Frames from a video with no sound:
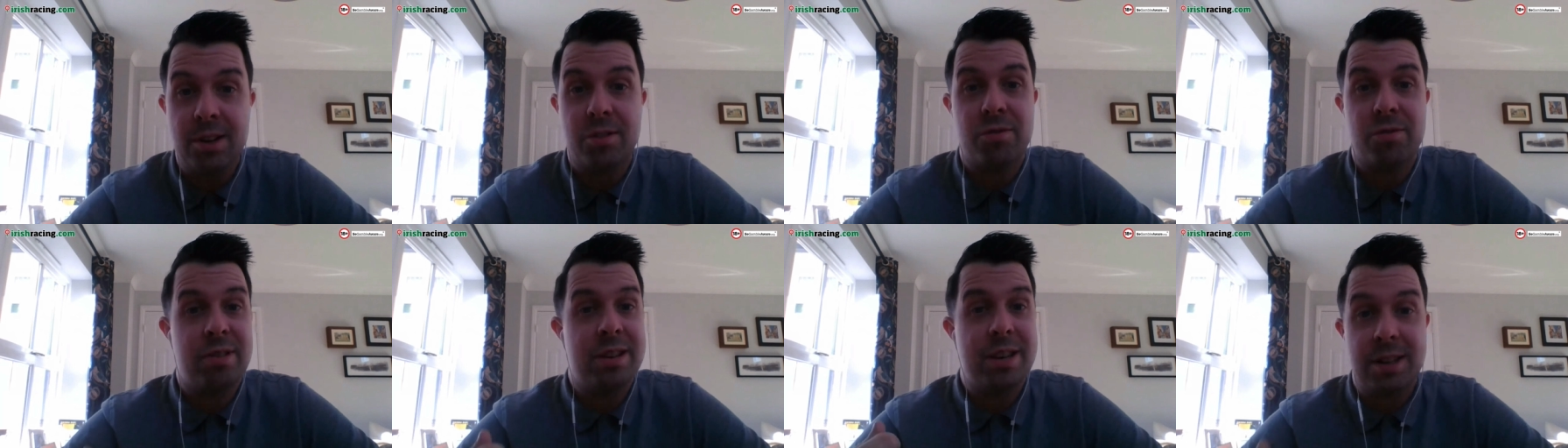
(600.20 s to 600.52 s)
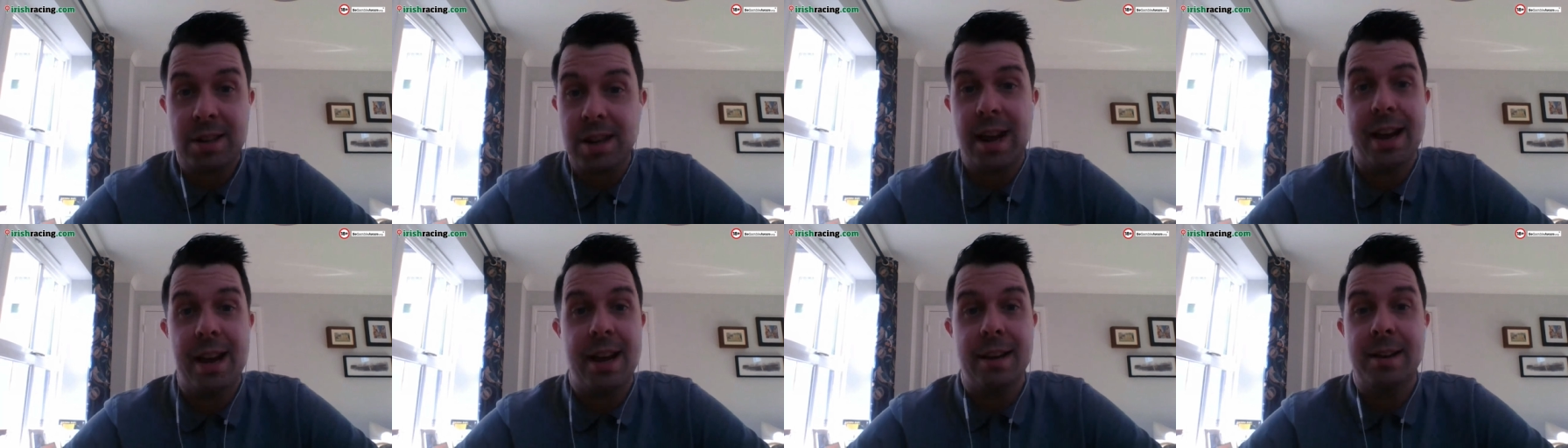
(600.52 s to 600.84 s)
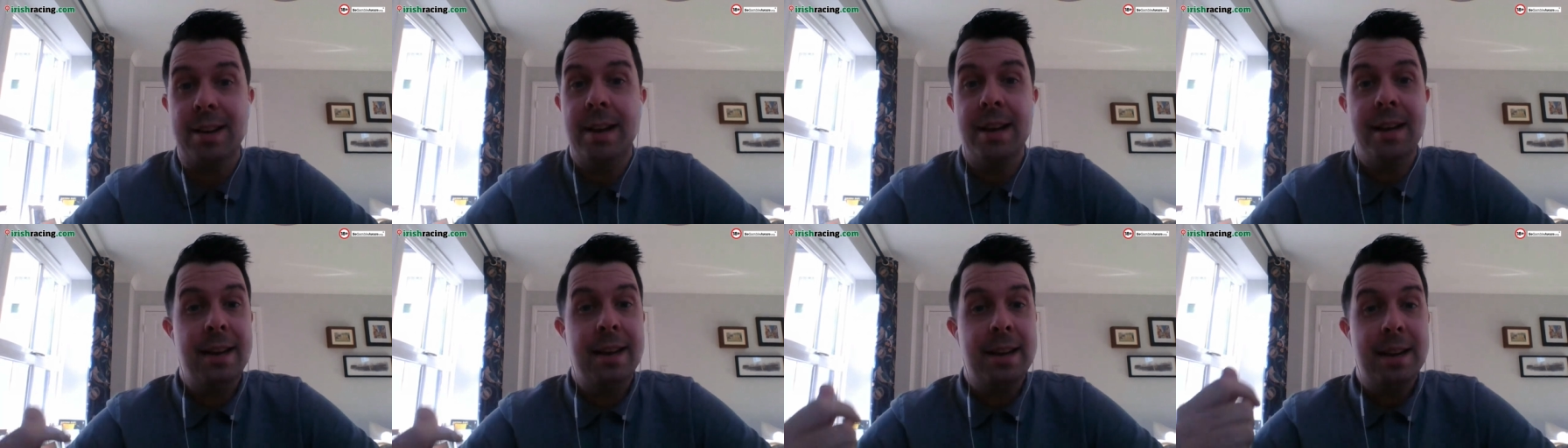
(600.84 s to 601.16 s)
literally
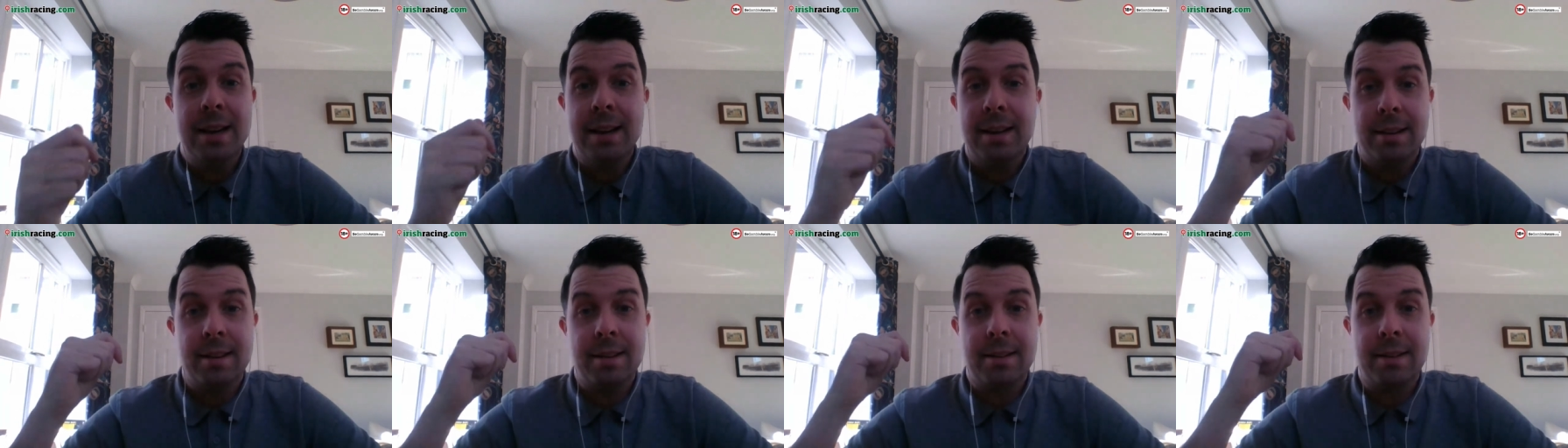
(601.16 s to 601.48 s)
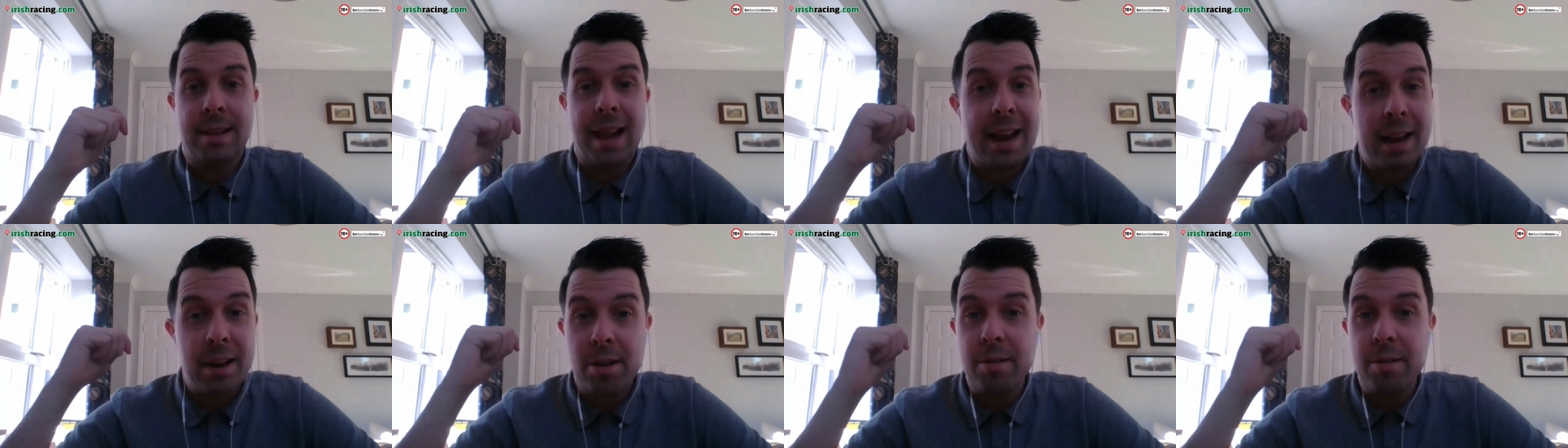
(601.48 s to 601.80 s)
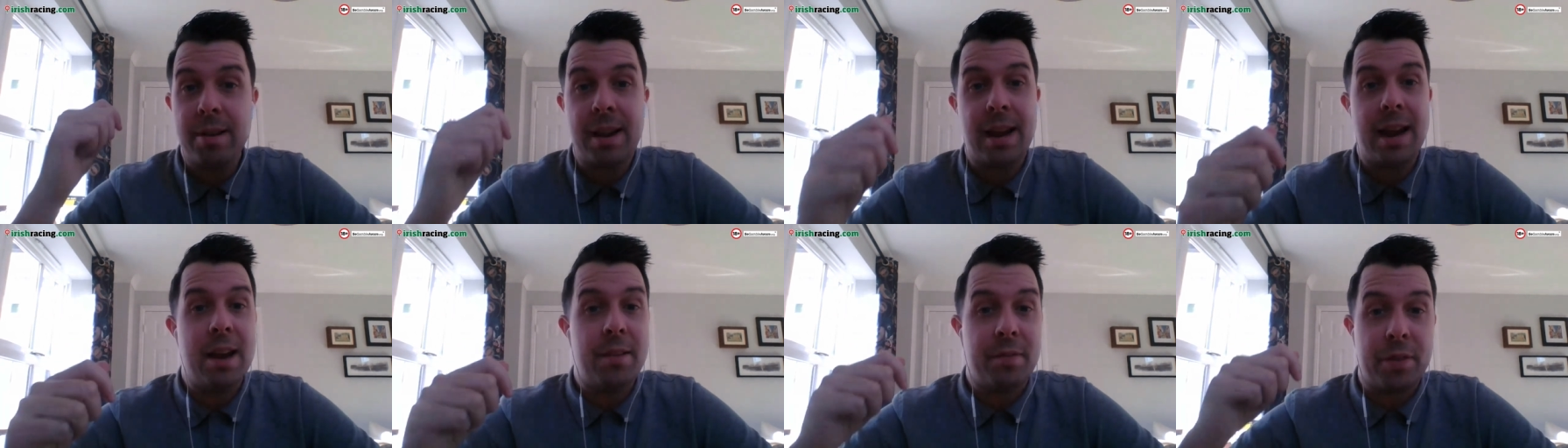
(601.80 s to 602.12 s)
said, they
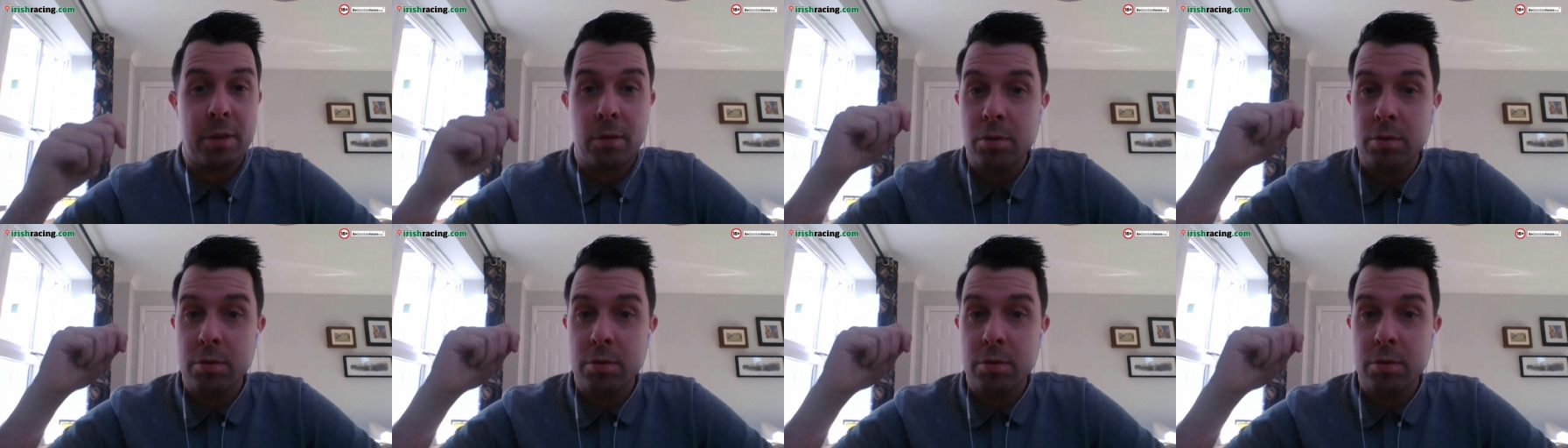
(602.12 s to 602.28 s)
don't care if the